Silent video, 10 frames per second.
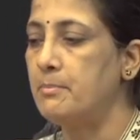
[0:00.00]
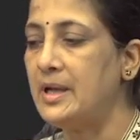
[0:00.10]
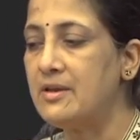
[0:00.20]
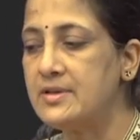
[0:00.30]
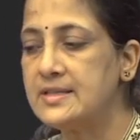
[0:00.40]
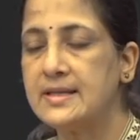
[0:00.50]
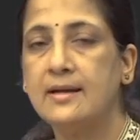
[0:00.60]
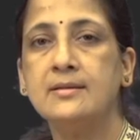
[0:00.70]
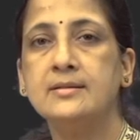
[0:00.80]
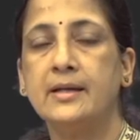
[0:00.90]
may
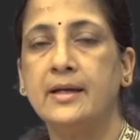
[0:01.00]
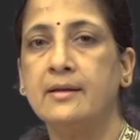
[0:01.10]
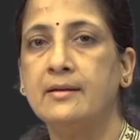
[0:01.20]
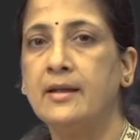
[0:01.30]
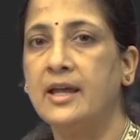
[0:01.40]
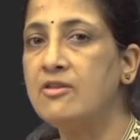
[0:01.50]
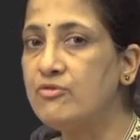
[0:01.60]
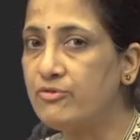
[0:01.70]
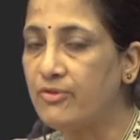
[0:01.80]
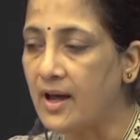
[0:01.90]
result in
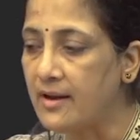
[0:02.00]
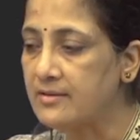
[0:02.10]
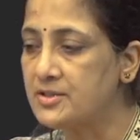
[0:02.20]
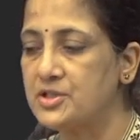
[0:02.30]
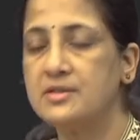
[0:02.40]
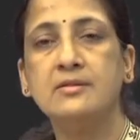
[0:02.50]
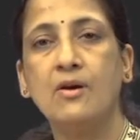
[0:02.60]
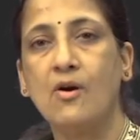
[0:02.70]
infarction